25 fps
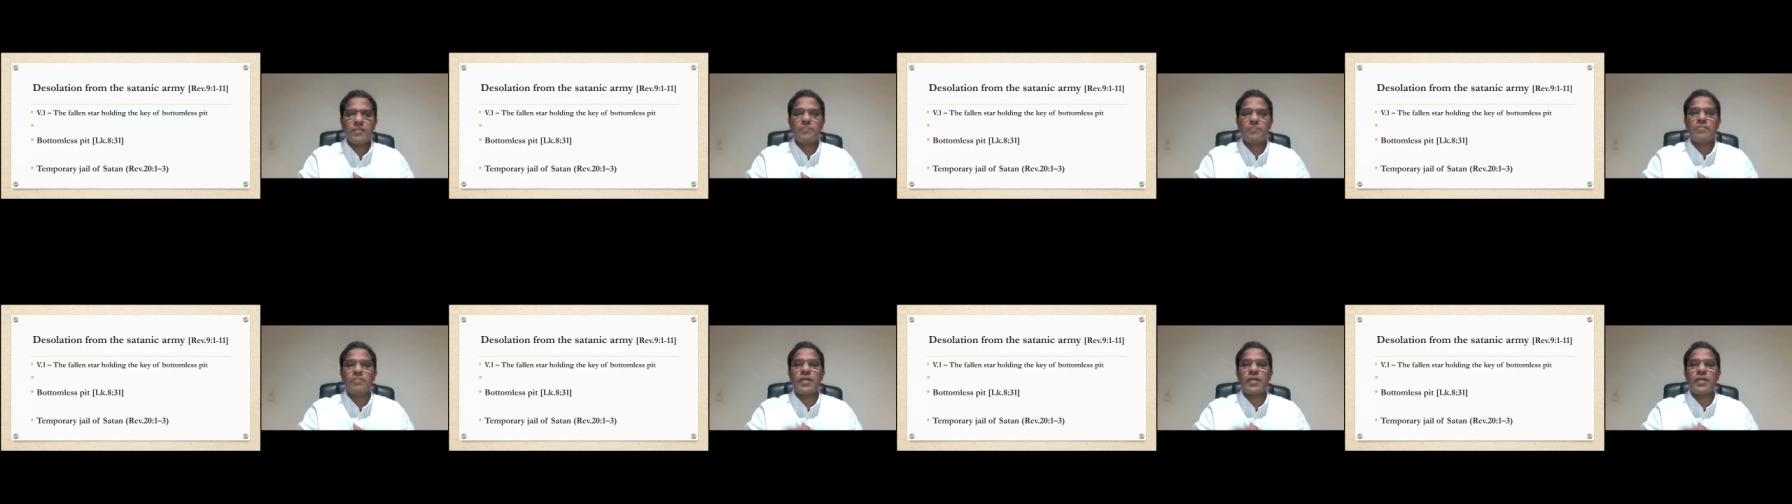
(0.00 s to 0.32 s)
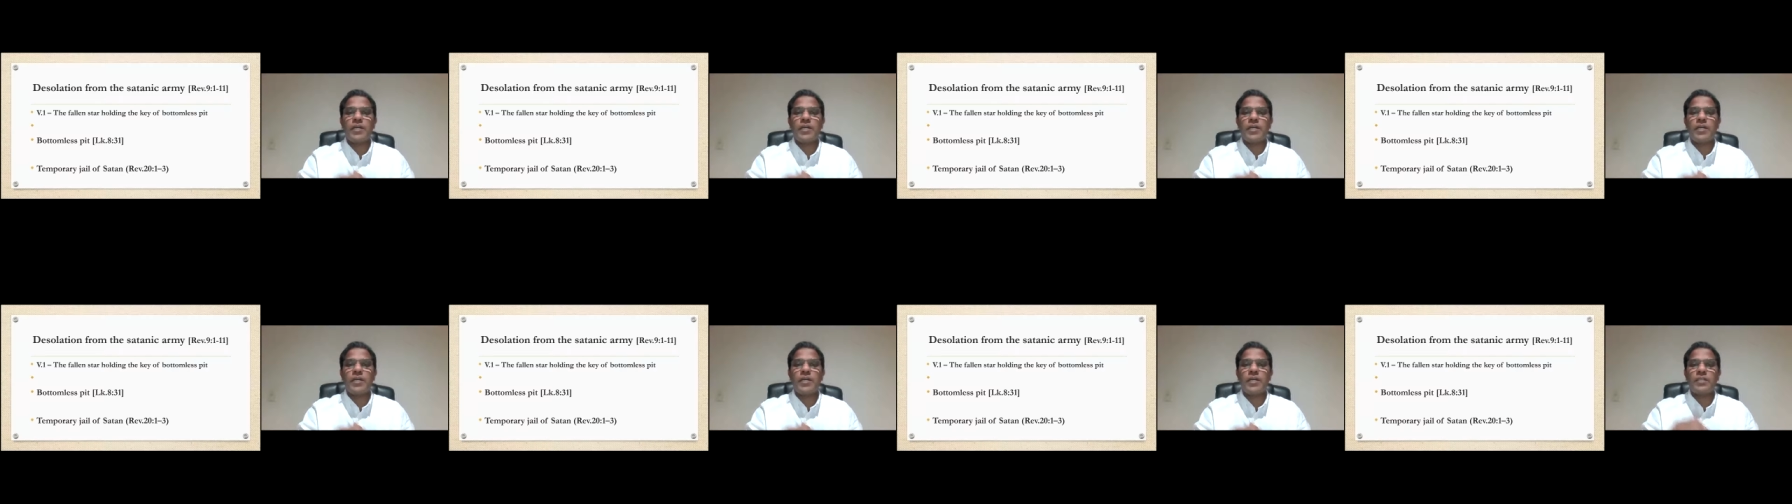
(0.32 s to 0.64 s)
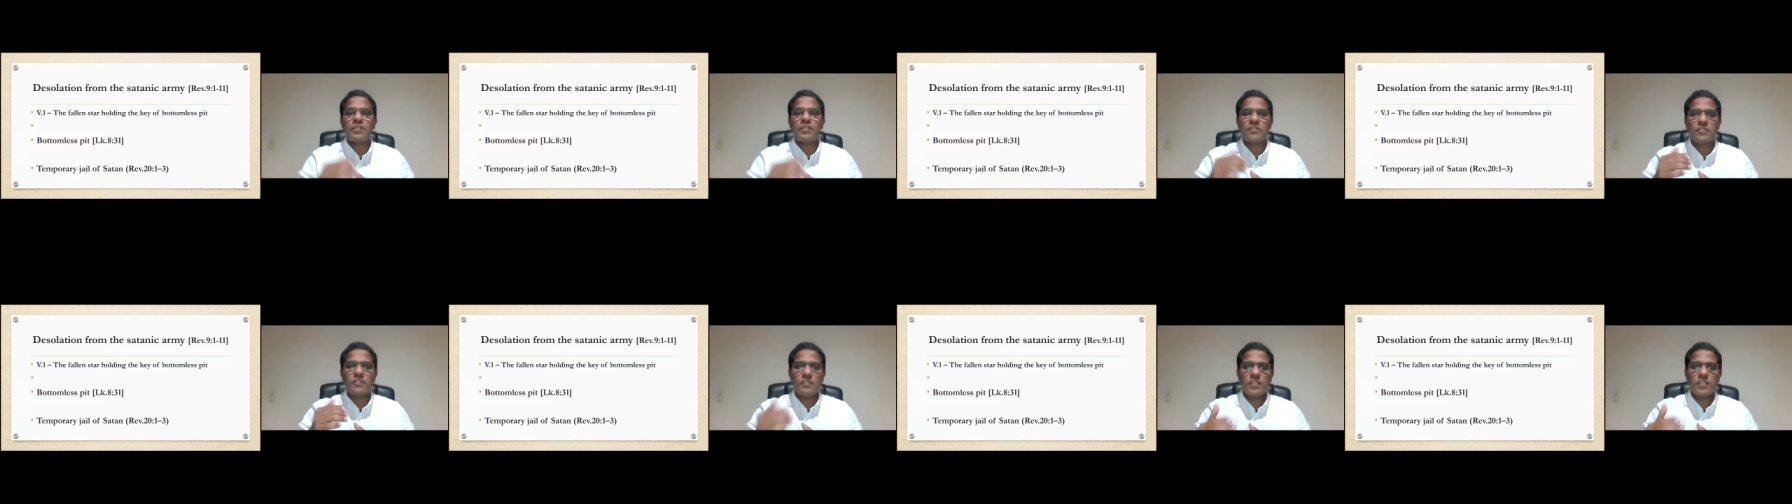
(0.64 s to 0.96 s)
by
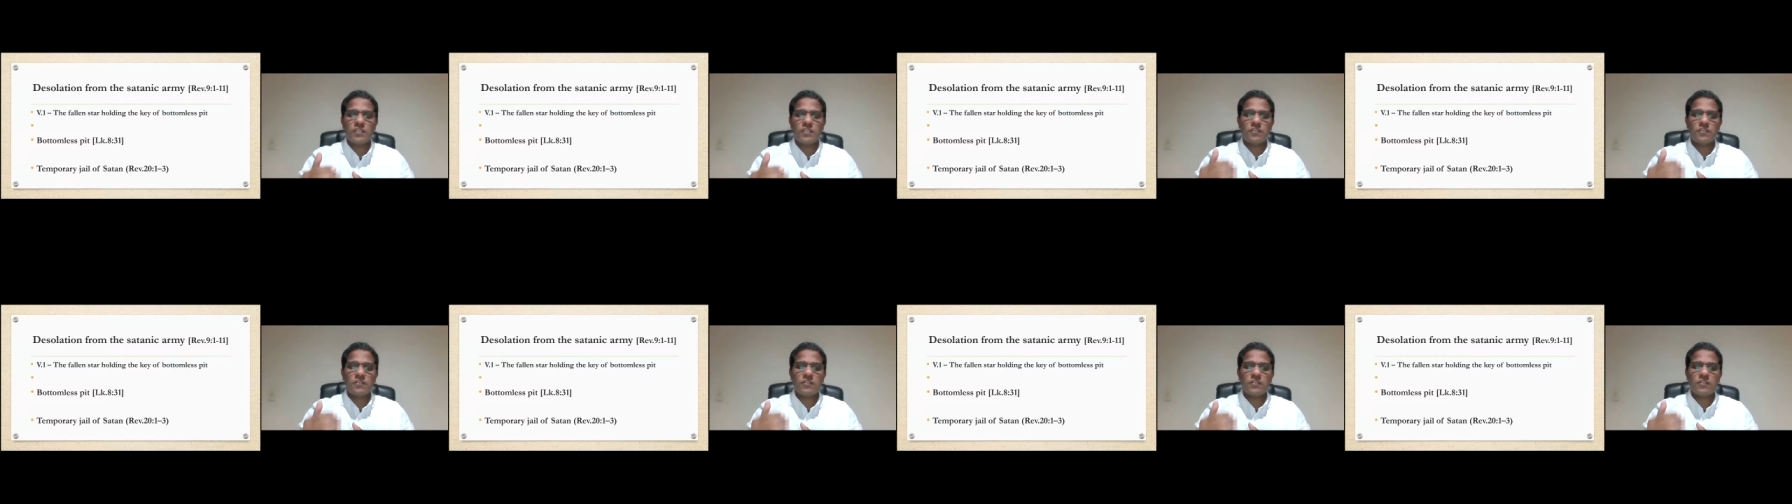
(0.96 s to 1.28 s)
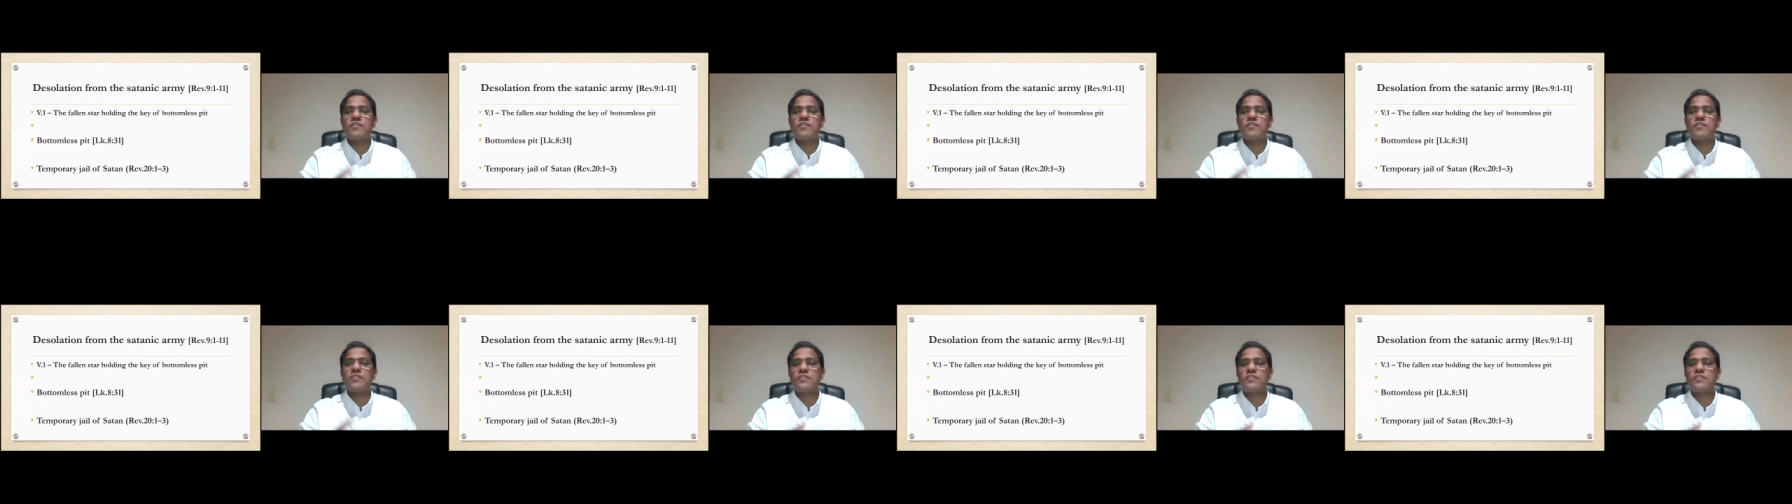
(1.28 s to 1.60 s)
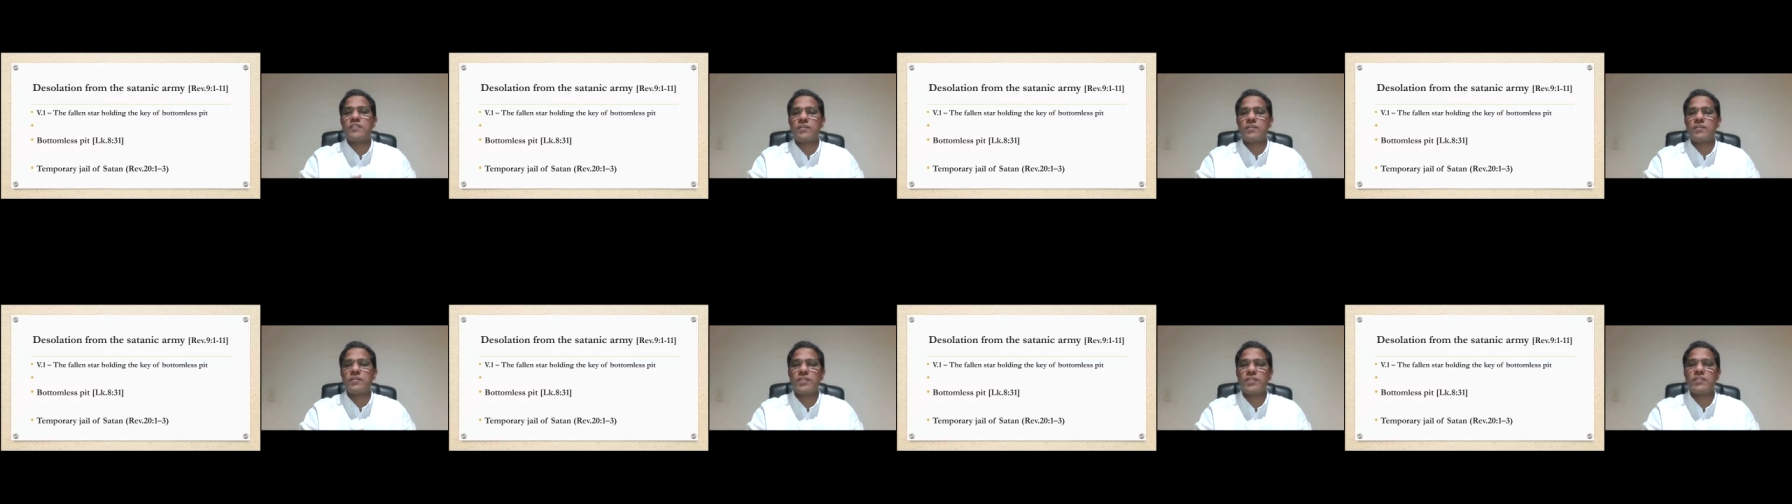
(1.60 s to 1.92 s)
the sixth
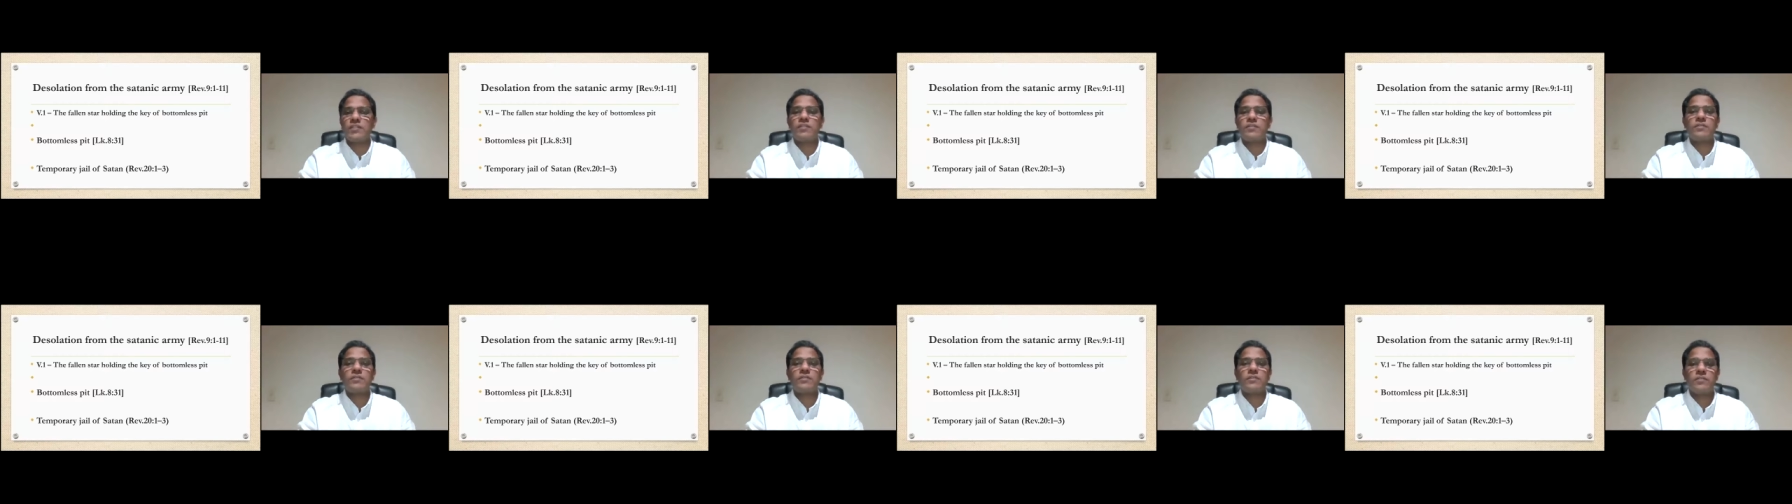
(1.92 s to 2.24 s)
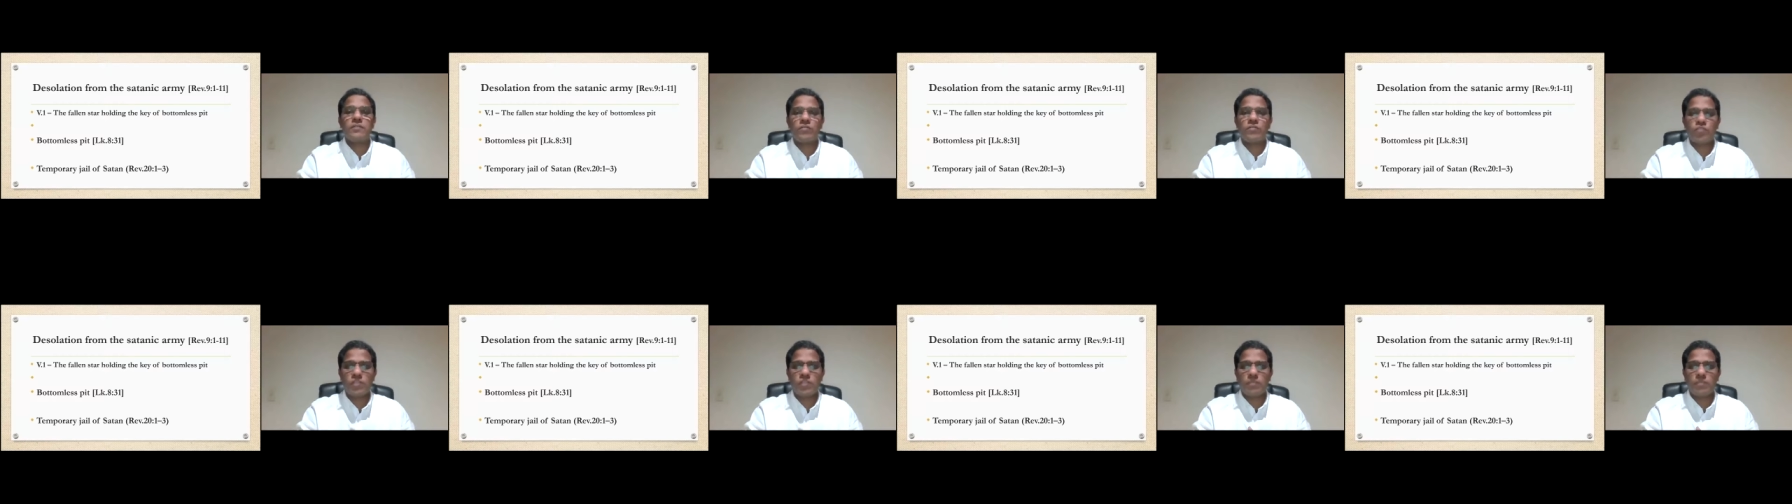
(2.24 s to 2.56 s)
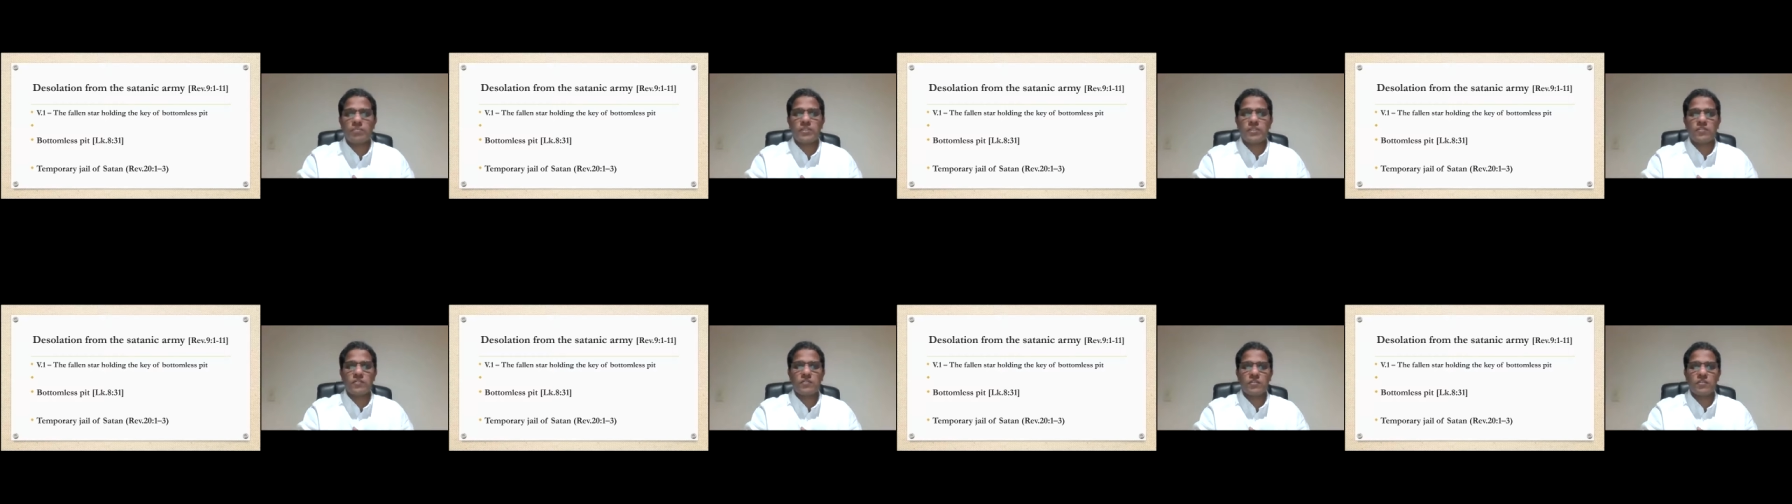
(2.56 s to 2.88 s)
and the seventh
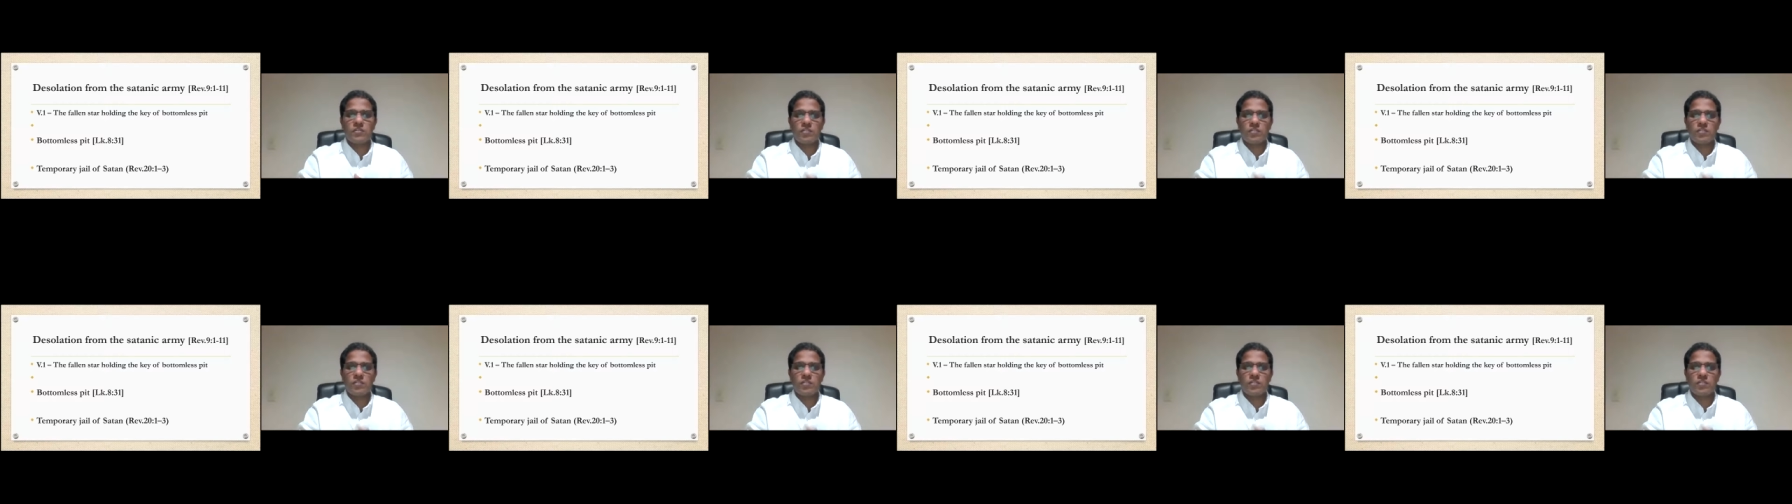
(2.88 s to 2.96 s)
trumpets.